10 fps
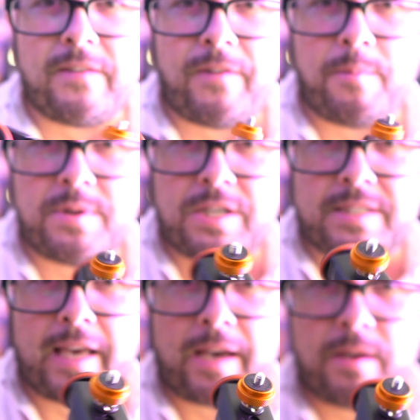if it was
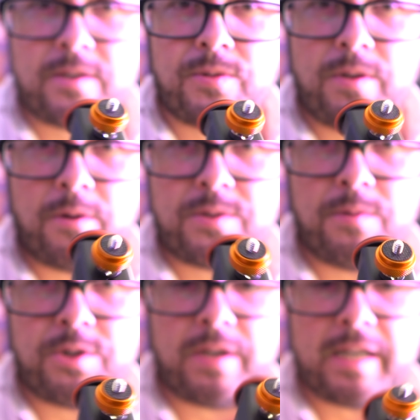just like, you know, as soon
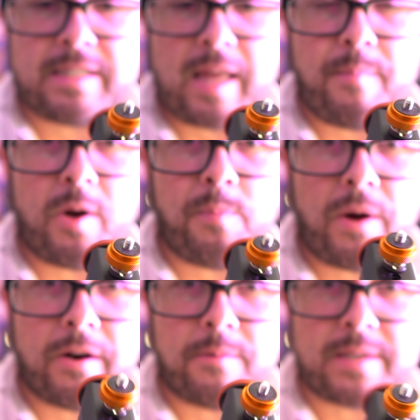as you get it to that middle
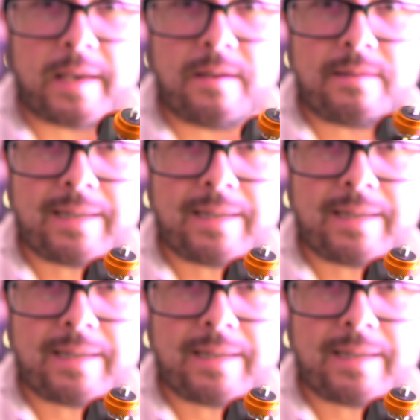part, it was like